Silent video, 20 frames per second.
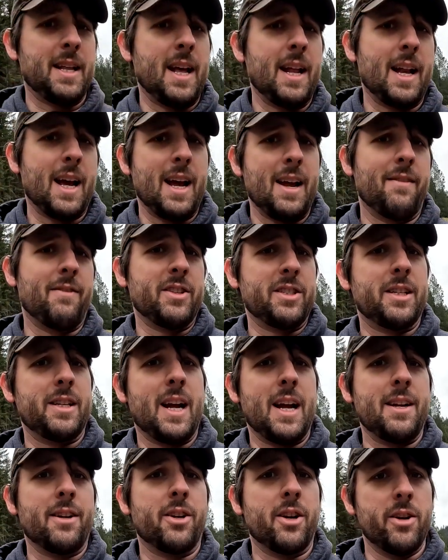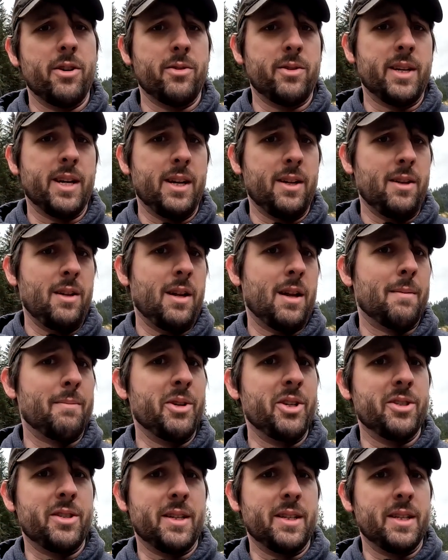that, I have a Steiner Otel. I'm
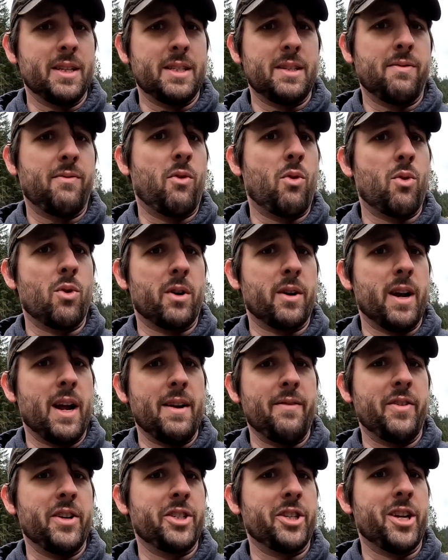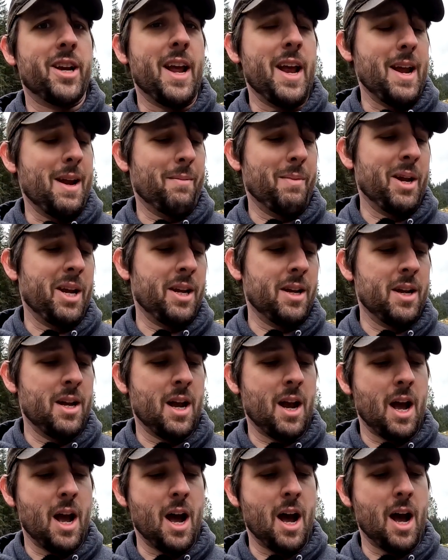using this for night vision aiming,
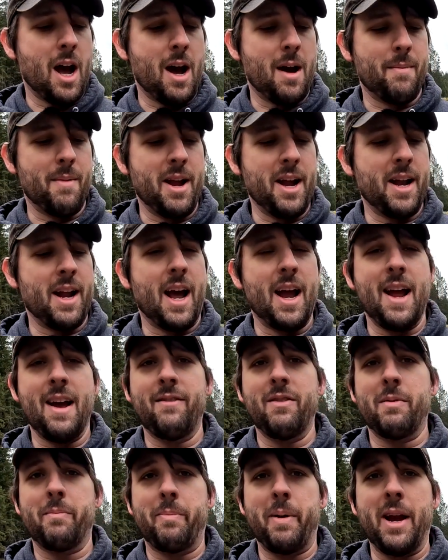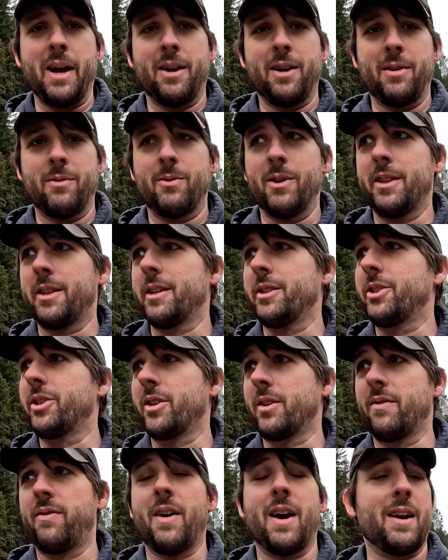and I have it paired with a
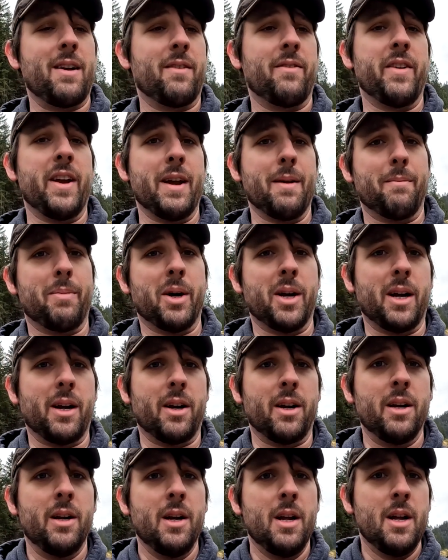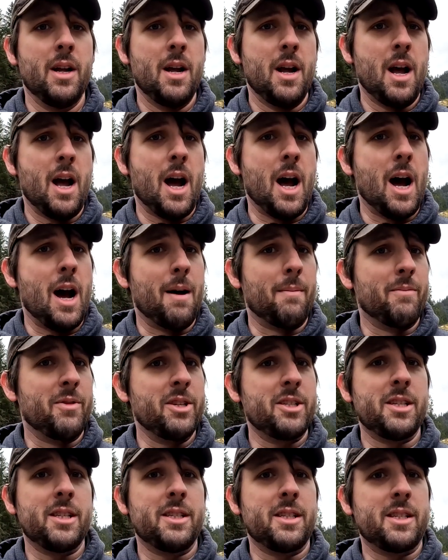Surefire Vampire.
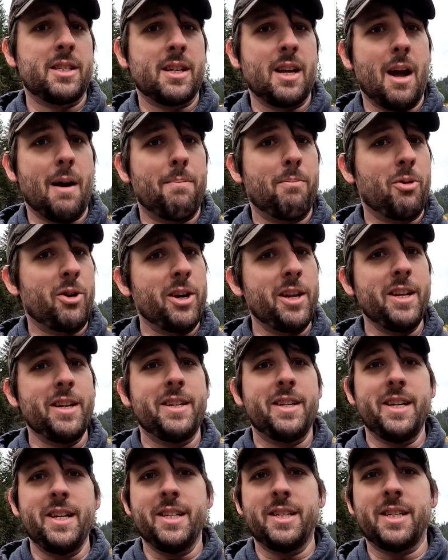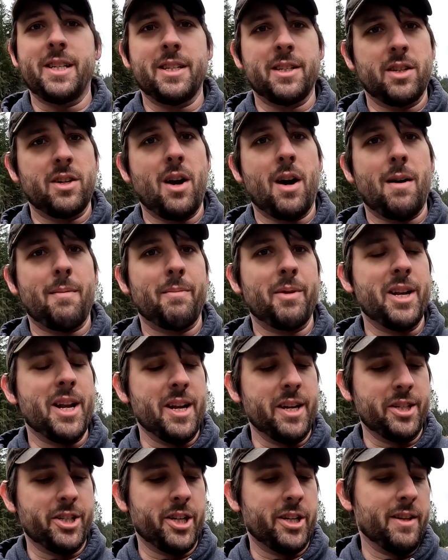This is a pretty decent
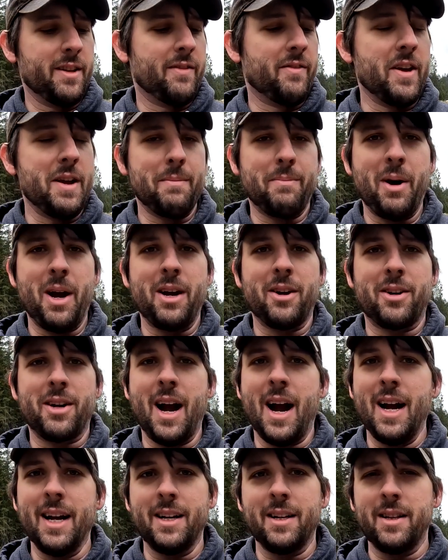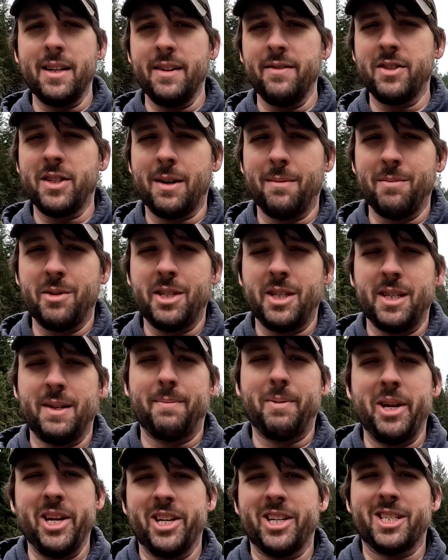combination. The Vampire kind of leaves something to
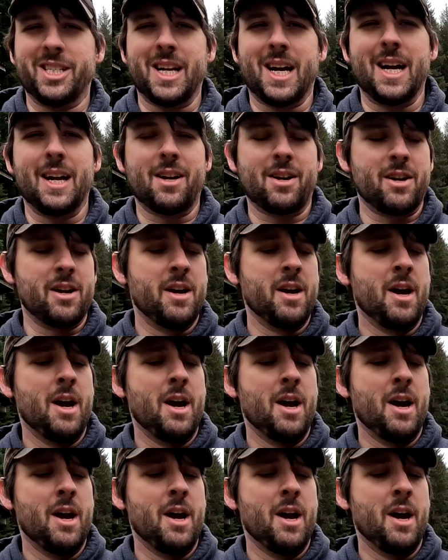be desired,